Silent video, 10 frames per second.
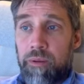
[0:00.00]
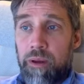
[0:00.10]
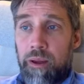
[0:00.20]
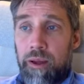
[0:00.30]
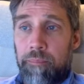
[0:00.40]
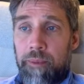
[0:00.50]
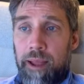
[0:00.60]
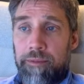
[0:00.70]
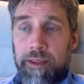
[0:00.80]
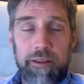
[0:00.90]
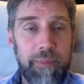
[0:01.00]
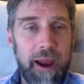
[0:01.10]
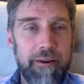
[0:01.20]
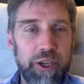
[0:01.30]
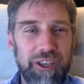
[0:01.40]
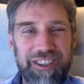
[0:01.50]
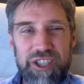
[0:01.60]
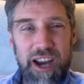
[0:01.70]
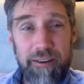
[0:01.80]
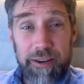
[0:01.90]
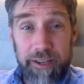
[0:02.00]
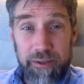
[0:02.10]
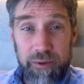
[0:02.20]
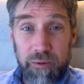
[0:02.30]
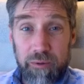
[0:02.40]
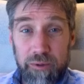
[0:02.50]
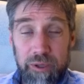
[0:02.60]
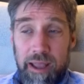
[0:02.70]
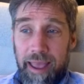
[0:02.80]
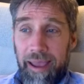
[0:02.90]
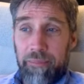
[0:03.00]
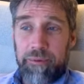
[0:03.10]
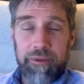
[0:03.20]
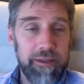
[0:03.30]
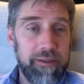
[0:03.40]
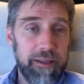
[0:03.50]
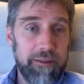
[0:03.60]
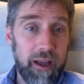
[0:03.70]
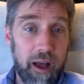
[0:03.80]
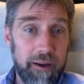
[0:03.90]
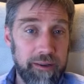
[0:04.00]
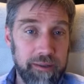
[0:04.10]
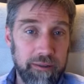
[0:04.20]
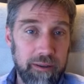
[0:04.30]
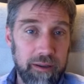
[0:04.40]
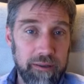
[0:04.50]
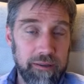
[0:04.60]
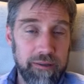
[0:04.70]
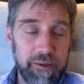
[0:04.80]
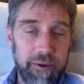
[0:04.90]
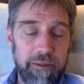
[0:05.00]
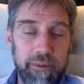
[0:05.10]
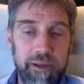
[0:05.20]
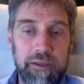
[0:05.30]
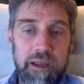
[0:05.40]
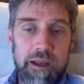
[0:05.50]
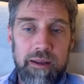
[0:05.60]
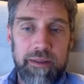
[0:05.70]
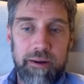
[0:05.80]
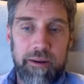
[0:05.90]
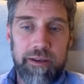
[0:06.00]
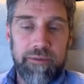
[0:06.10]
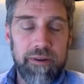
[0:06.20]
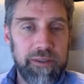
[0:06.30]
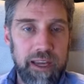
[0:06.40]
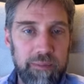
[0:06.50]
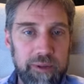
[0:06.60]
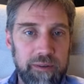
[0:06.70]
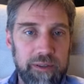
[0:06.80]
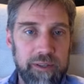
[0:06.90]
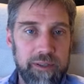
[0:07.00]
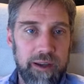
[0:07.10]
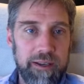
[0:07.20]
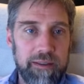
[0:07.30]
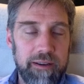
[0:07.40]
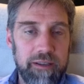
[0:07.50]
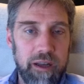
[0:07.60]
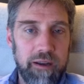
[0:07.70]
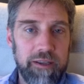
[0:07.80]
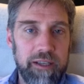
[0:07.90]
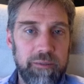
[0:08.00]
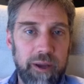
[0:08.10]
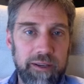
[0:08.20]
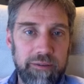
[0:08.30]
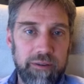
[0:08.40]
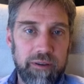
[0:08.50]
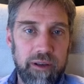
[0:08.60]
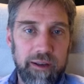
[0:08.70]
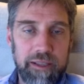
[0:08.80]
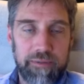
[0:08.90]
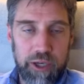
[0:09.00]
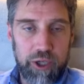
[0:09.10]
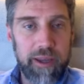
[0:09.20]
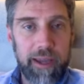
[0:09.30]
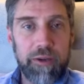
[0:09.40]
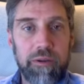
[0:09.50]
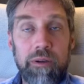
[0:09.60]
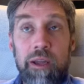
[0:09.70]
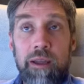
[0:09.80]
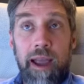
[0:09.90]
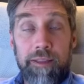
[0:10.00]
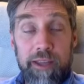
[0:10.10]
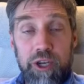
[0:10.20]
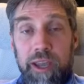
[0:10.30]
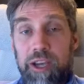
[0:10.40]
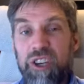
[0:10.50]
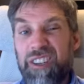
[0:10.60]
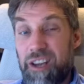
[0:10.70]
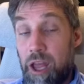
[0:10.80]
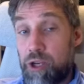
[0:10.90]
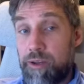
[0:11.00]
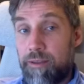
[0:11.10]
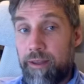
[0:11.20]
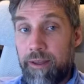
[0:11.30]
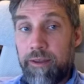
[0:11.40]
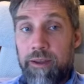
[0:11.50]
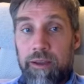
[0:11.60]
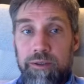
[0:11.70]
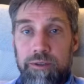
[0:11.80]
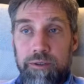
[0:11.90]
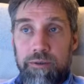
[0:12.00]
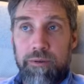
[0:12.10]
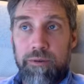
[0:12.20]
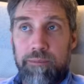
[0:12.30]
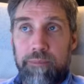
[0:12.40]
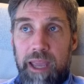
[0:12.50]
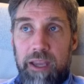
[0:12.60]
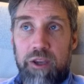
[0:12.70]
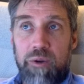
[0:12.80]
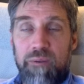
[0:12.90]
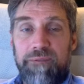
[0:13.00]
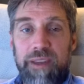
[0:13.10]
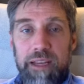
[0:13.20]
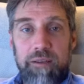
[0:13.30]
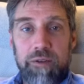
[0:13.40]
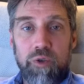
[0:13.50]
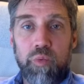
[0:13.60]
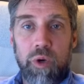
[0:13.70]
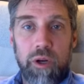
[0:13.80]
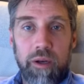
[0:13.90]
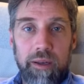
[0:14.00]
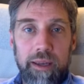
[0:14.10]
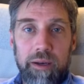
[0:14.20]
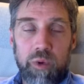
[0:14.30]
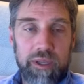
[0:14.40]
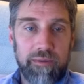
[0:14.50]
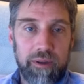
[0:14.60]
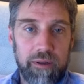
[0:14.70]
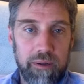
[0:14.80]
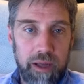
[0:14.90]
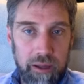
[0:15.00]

and then the parish and charity schools aimed this at the artisan classes. So in other words, there are different segments of society that are targeted by different kinds of education. And the education is largely there to make you fit to work in whatever